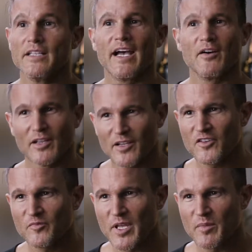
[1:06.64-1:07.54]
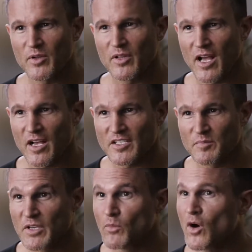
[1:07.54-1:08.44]
Now, a lot of people ask
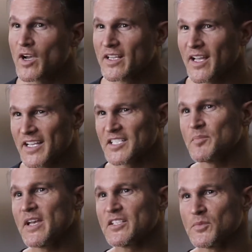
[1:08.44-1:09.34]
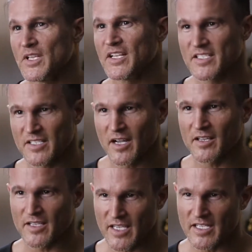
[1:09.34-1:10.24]
me, what can I expect when I
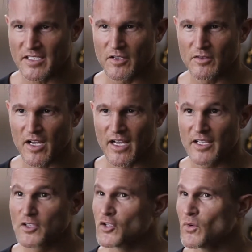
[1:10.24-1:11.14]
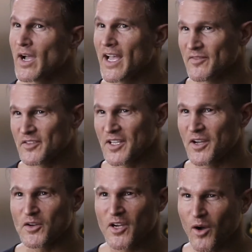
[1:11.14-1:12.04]
start the keto diet? Do I have to
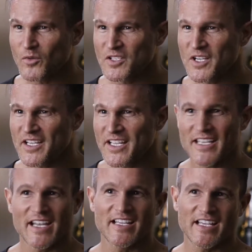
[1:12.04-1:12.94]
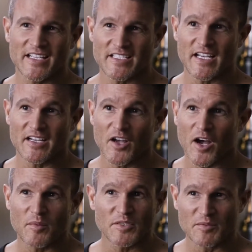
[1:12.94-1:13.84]
go cold turkey and cut out carbs